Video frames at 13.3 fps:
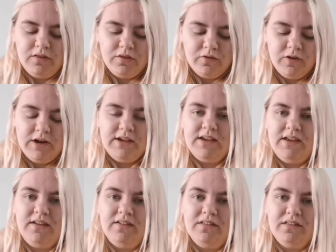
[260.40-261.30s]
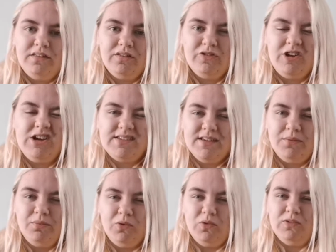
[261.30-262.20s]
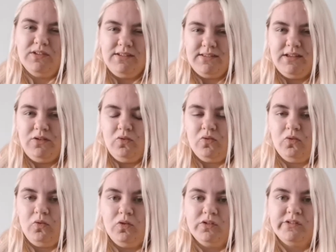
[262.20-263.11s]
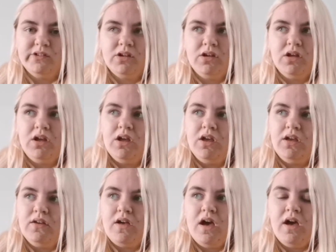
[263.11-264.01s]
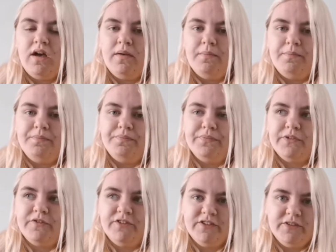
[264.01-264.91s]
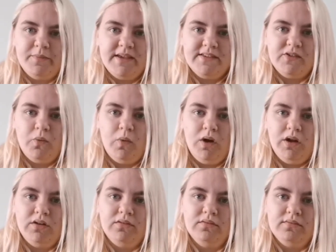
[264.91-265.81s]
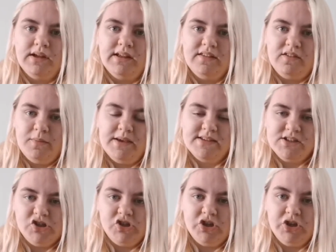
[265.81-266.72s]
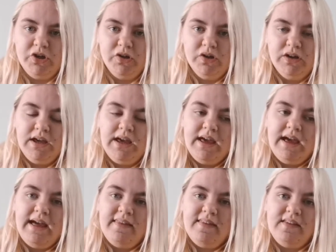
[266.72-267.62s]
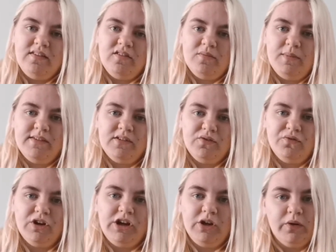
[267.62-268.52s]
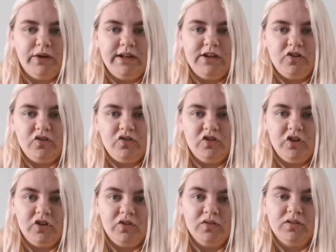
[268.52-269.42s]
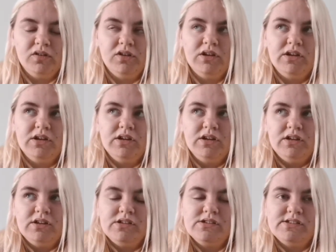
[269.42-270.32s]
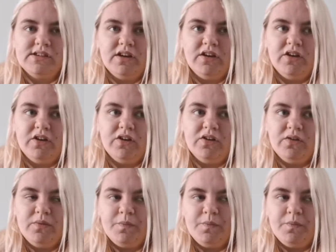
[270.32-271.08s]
three sub-courses in your course for semester 1 and semester 2, and then semester 3 you only do 2. So